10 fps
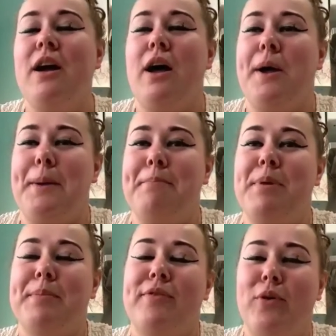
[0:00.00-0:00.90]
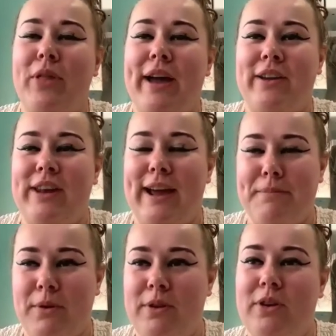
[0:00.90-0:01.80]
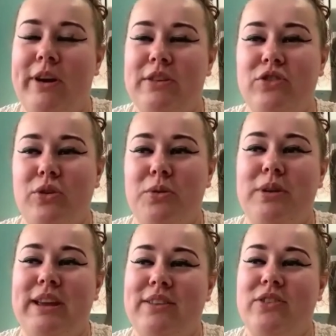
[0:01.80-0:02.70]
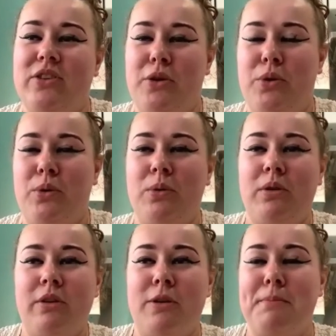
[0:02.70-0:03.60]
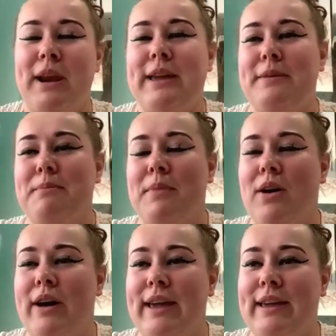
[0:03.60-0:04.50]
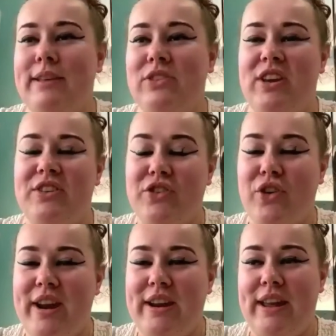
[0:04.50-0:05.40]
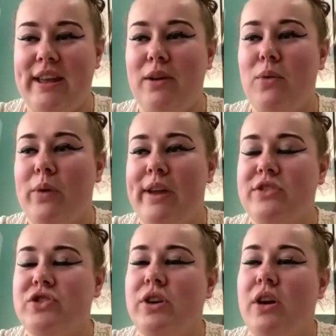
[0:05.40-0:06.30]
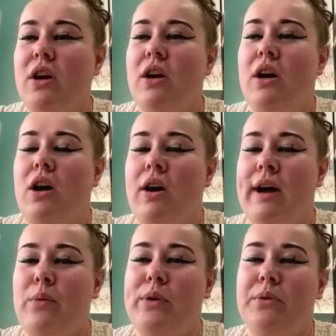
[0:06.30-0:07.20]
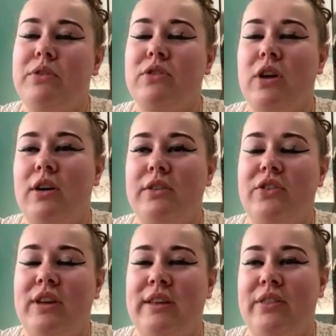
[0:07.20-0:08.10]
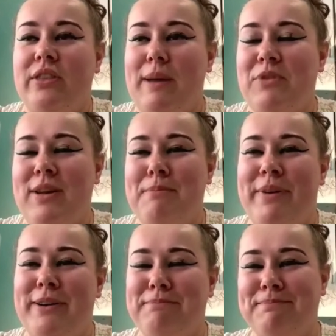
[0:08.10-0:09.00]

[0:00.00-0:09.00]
But before that can happen, I do need to complete my teacher training, which I will start in September.